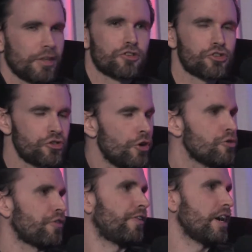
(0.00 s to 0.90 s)
snooze
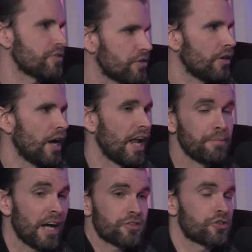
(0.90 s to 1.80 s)
fest. I'm
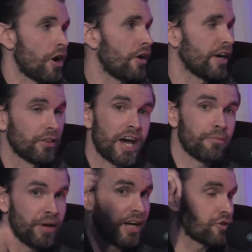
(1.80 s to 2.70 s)
not sorry. A lot of
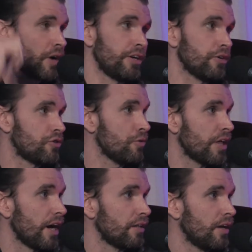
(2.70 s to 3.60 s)
bands around here do
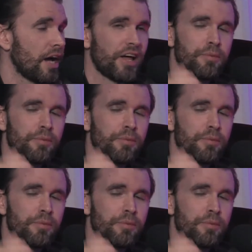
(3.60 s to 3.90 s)
that. A lot of